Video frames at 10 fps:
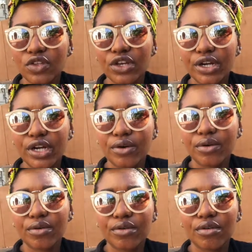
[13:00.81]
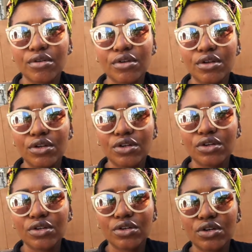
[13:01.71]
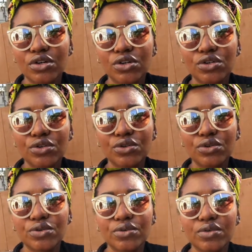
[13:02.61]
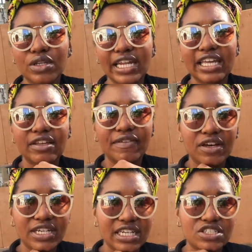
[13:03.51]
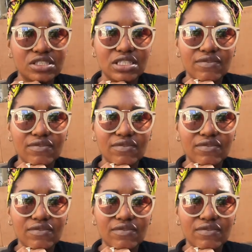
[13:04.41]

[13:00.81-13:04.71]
You know? Who laid the foundations